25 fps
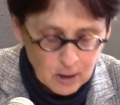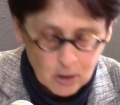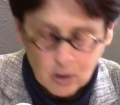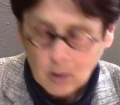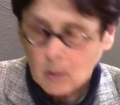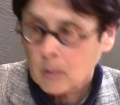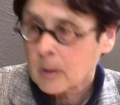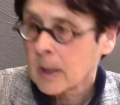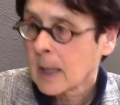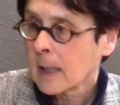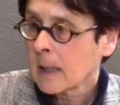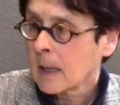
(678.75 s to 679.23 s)

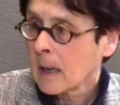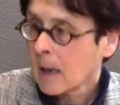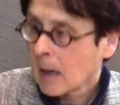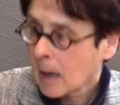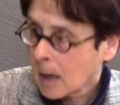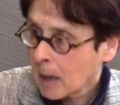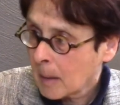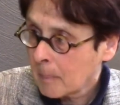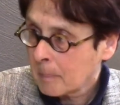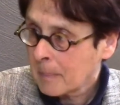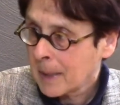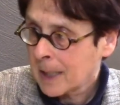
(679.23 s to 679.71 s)
So there
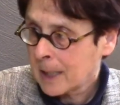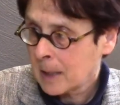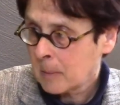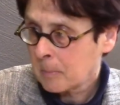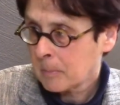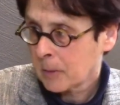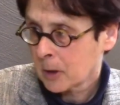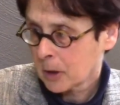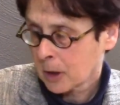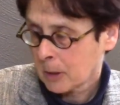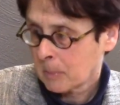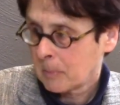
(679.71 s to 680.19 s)
are many
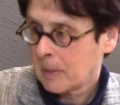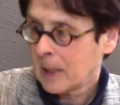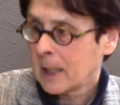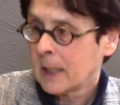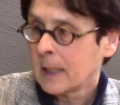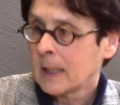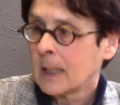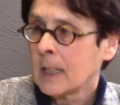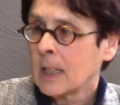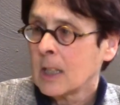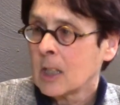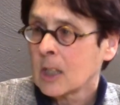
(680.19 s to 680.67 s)

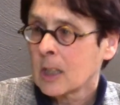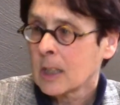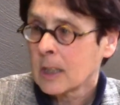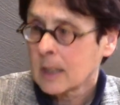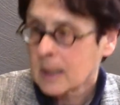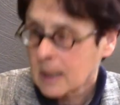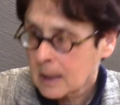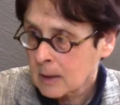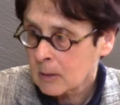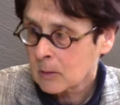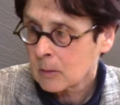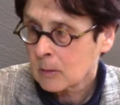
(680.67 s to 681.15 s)
possibilities
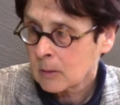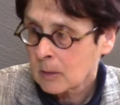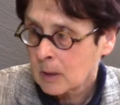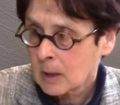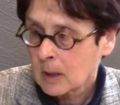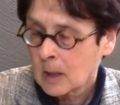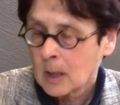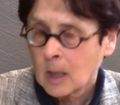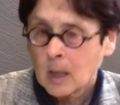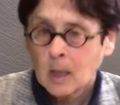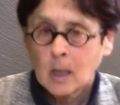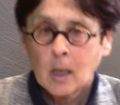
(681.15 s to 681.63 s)
still,
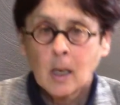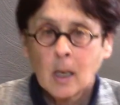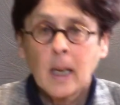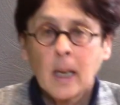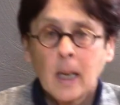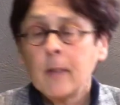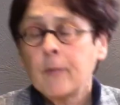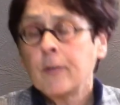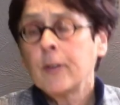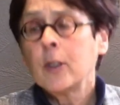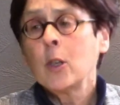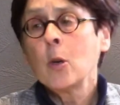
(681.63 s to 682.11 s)

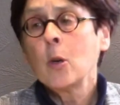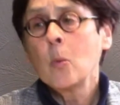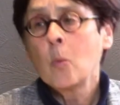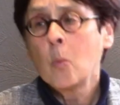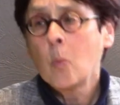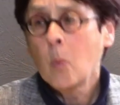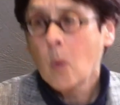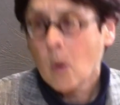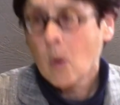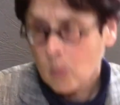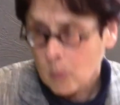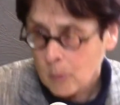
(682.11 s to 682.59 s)
if
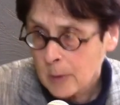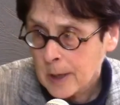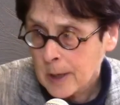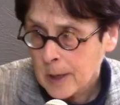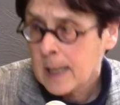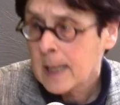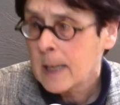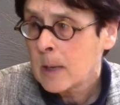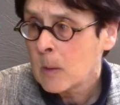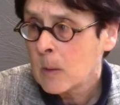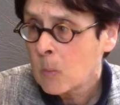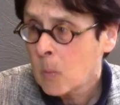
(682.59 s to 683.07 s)
you
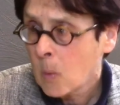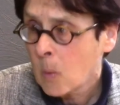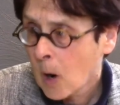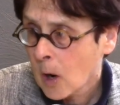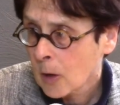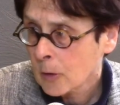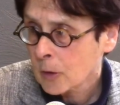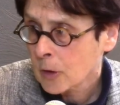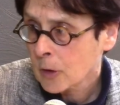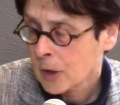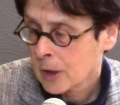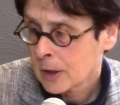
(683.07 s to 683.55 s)
really
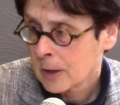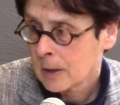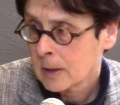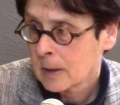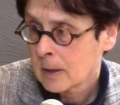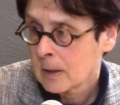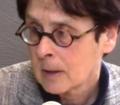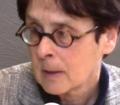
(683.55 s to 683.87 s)
want.